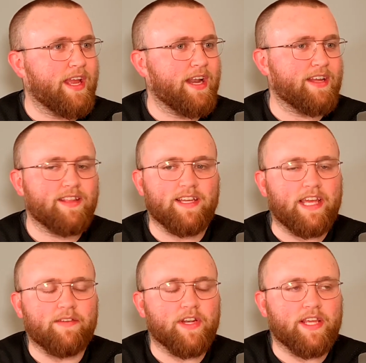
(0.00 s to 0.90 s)
And I think
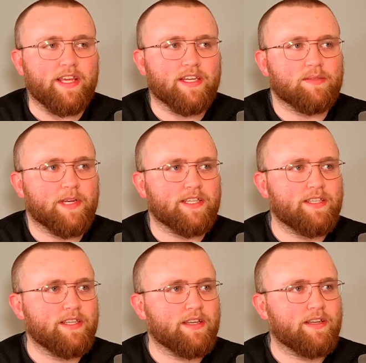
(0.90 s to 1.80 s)
even he
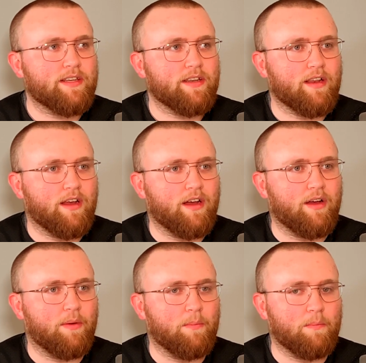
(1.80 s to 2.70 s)
expects it.
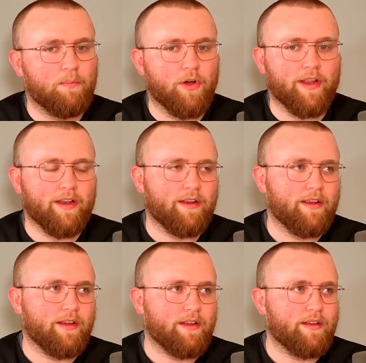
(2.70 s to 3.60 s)
But
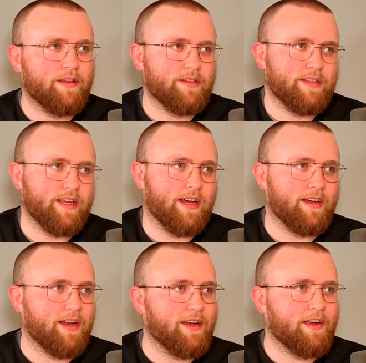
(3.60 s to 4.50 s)
yeah,
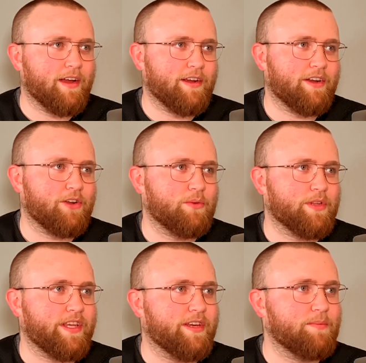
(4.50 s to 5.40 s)
I'm going to go
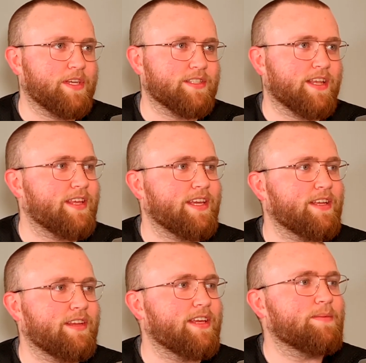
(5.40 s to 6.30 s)
with Gibb because I
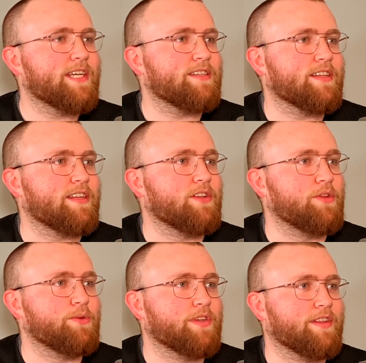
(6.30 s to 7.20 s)
think Gibb has nothing to
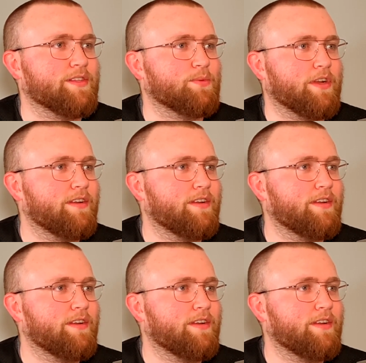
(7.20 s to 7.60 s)
lose on this one.